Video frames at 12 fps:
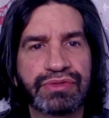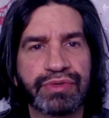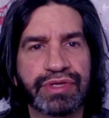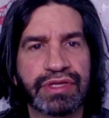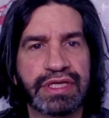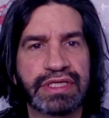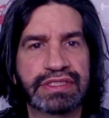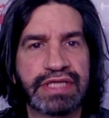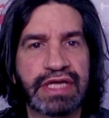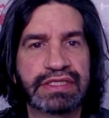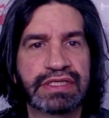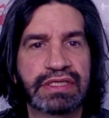with a
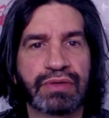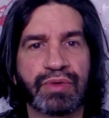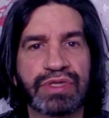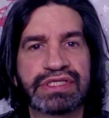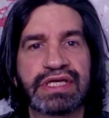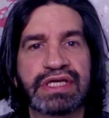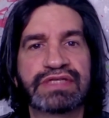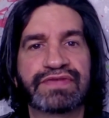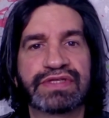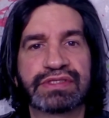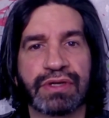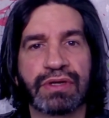static
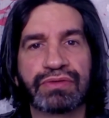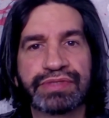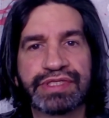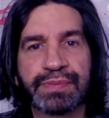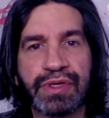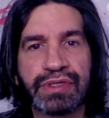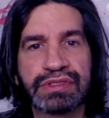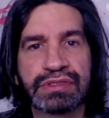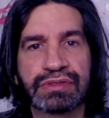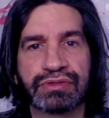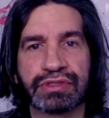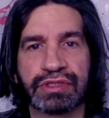one-size-fits-all response
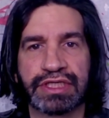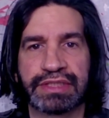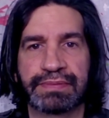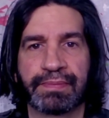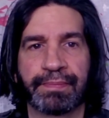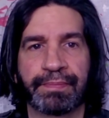or a